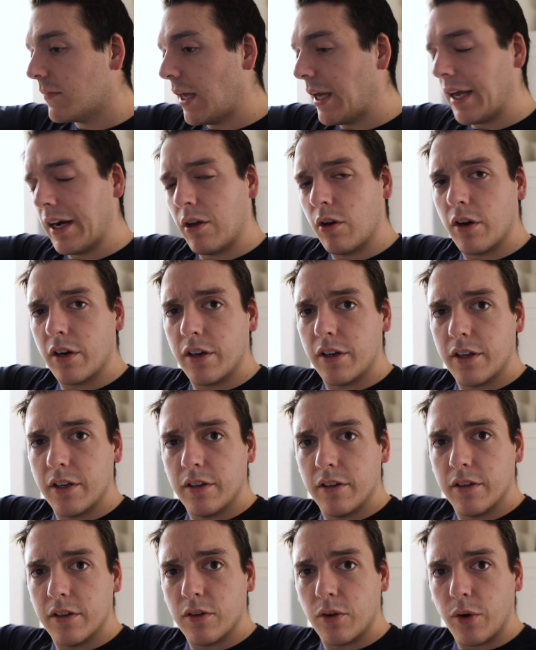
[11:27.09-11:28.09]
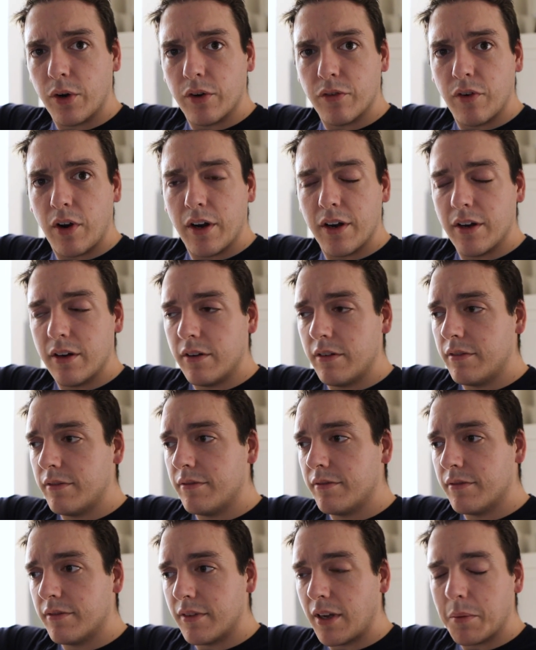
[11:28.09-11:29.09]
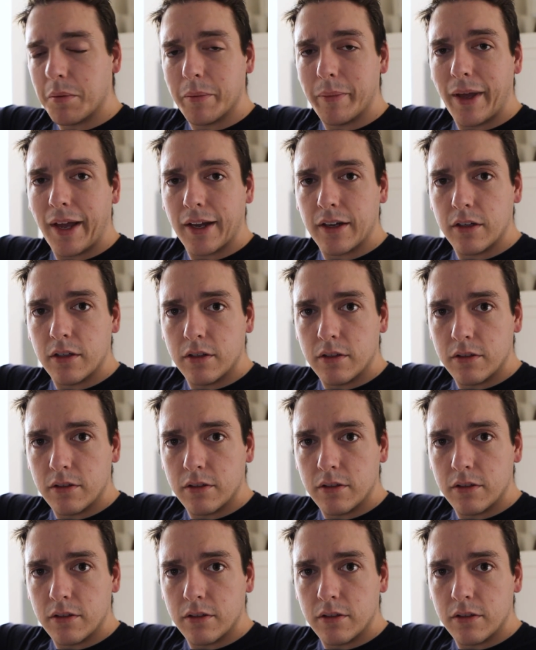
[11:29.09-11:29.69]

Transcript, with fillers: gotta go on a run. I'll be back.